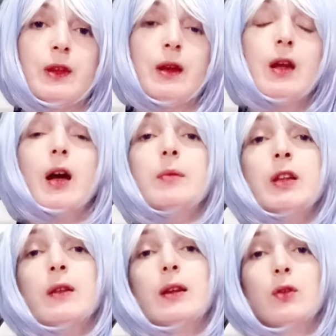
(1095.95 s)
I mean,
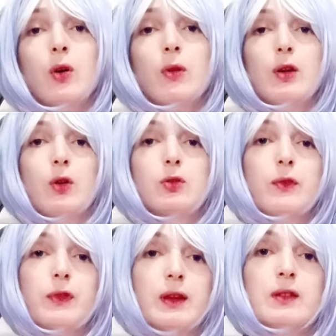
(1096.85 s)
they know a lot of
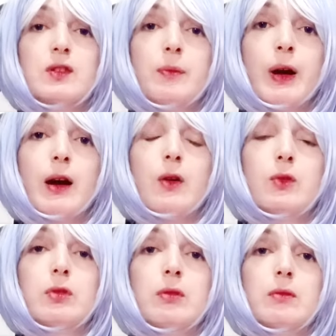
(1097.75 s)
things about
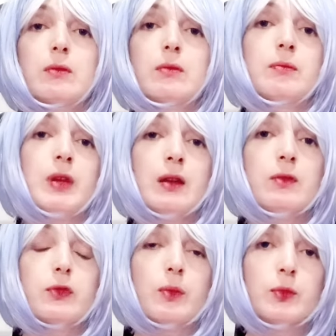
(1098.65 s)
me
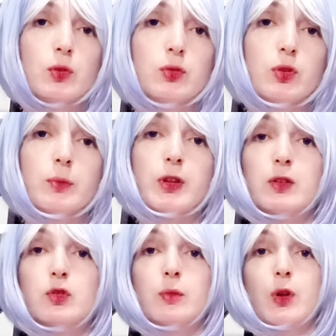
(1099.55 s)
from YouTube, thanks
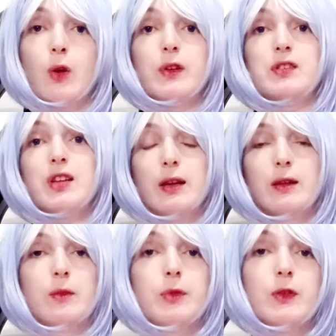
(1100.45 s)
to me oversharing
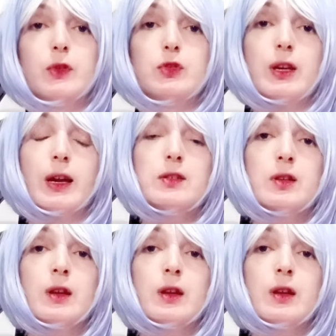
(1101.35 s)
the previous years.